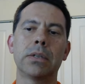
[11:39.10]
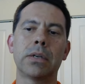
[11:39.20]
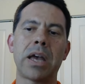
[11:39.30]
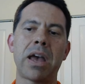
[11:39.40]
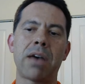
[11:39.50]

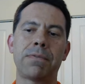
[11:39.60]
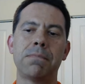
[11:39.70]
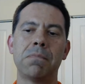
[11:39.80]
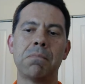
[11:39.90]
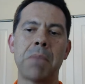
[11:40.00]
i have
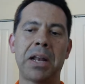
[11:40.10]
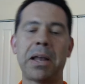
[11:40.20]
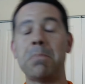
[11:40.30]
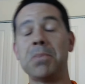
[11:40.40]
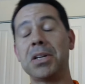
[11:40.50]
my
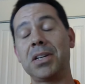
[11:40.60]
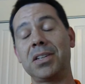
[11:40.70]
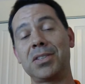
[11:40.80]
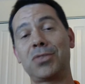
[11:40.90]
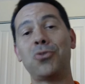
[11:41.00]
lab
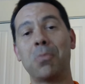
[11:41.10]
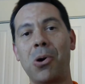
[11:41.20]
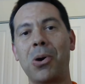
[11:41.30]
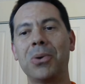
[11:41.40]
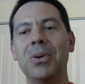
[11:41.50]
meetings
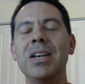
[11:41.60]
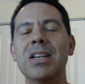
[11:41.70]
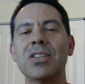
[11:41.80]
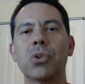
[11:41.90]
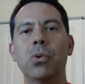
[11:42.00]
tomorrow
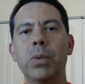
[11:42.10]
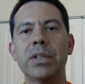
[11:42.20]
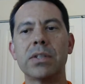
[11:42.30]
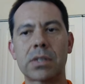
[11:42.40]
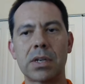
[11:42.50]
so we
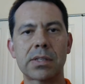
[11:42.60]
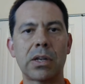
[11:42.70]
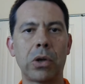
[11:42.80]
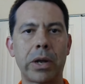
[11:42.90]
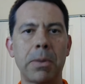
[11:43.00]
discuss a
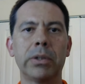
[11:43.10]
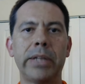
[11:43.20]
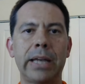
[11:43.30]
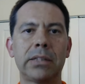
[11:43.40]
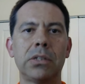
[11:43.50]
lot about
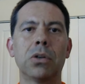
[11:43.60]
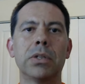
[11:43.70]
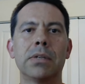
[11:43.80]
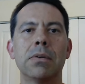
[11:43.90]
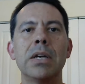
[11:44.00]
that you know
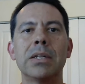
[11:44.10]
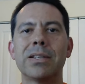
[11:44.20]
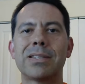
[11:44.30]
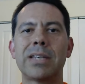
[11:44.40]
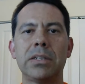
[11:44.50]
the
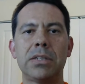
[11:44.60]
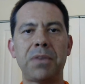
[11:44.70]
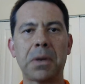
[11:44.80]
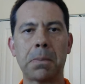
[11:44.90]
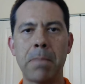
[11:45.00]
the
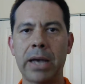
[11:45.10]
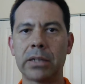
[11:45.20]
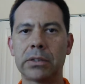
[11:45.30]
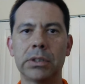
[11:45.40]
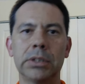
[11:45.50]
scientific
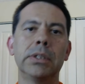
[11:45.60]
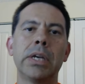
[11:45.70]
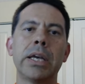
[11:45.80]
method,